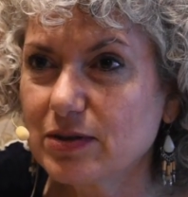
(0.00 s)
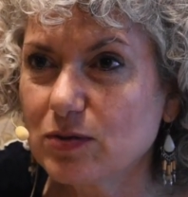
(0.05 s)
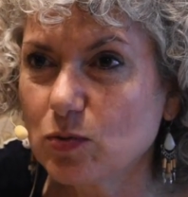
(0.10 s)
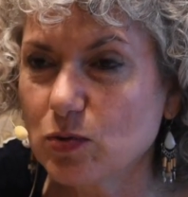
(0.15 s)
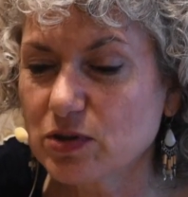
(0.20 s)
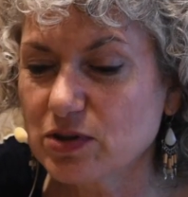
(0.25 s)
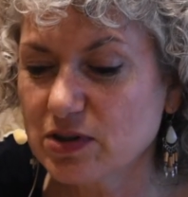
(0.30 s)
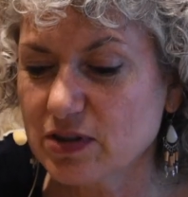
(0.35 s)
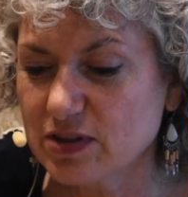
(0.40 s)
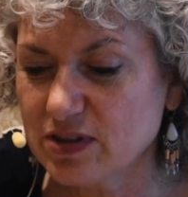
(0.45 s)

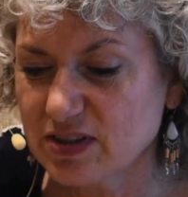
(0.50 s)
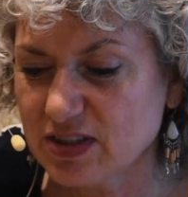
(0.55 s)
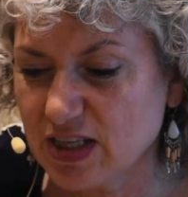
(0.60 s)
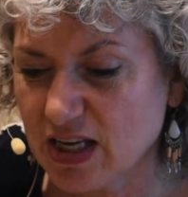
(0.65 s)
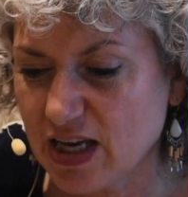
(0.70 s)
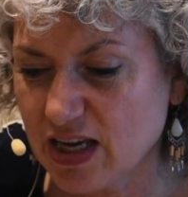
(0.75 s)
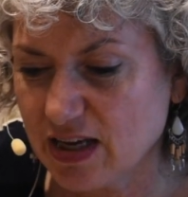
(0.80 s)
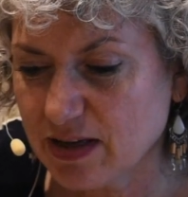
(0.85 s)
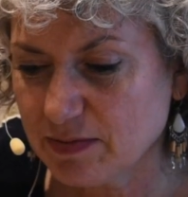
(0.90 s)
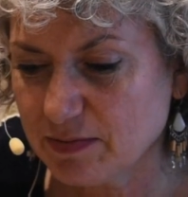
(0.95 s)
was his
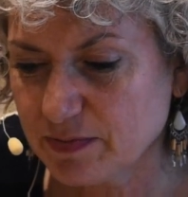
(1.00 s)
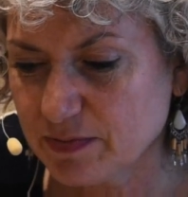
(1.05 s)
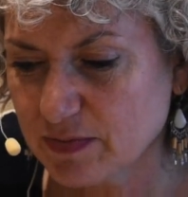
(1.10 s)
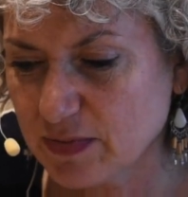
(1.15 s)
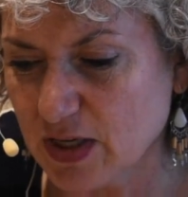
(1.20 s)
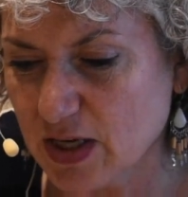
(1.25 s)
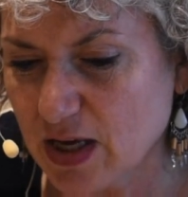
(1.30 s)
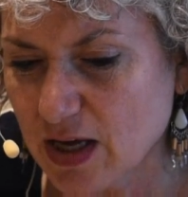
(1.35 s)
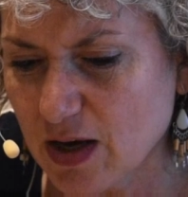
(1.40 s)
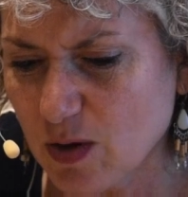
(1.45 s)
saying.
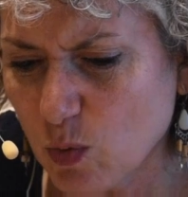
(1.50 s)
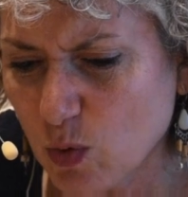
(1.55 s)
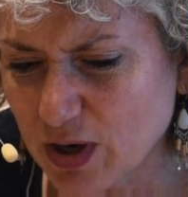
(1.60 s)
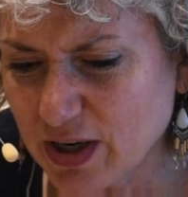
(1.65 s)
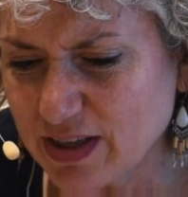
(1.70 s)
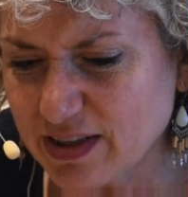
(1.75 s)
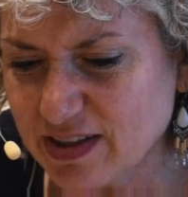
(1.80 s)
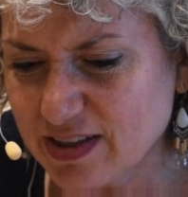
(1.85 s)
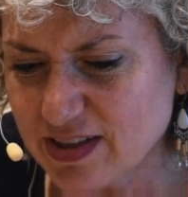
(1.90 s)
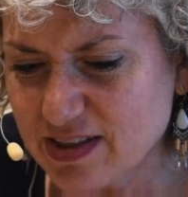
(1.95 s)

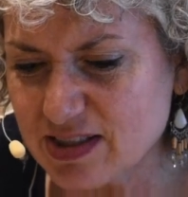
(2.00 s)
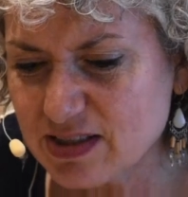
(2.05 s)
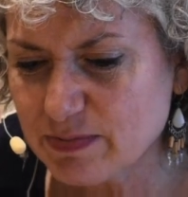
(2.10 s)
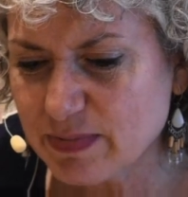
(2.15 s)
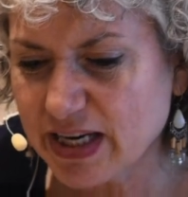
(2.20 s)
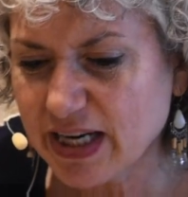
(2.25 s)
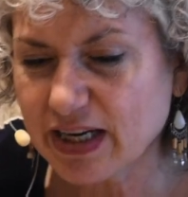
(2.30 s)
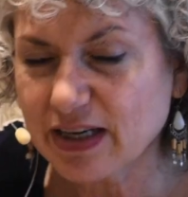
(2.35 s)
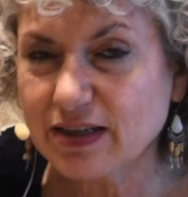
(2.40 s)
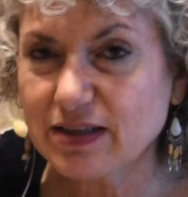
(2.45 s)
What could this
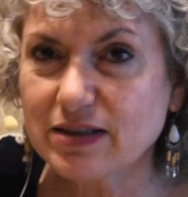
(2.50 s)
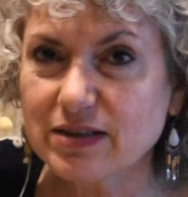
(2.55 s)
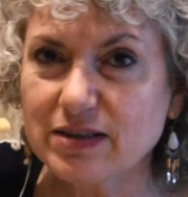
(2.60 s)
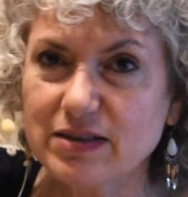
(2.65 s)
mean?